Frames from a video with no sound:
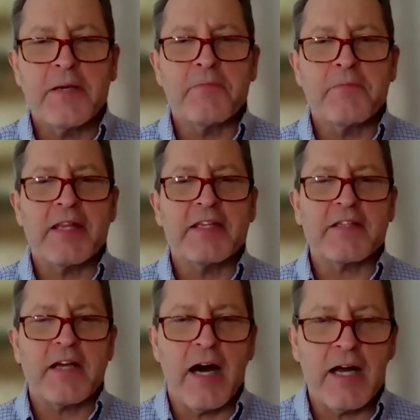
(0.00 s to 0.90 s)
by this
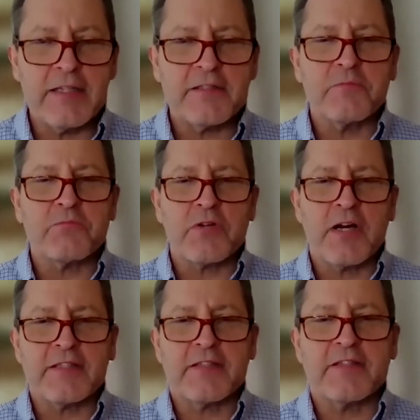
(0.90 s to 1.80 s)
constant
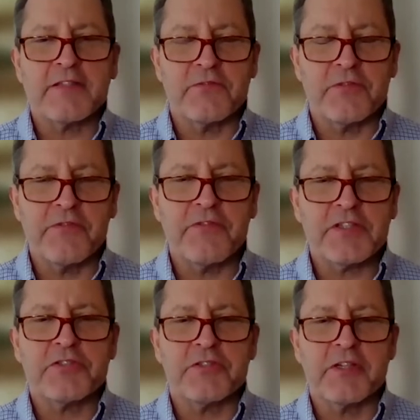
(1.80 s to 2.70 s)
process of
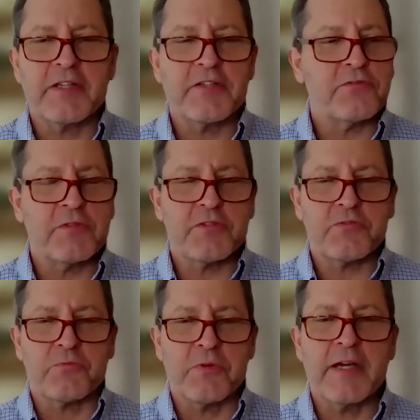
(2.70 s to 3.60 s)
refixturing this
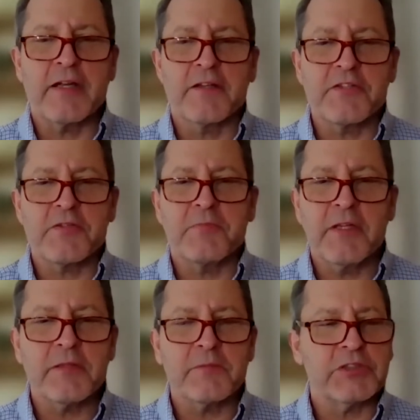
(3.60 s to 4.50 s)
ring on this
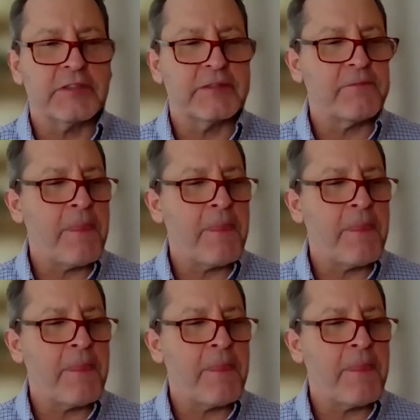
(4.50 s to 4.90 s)
milling machine.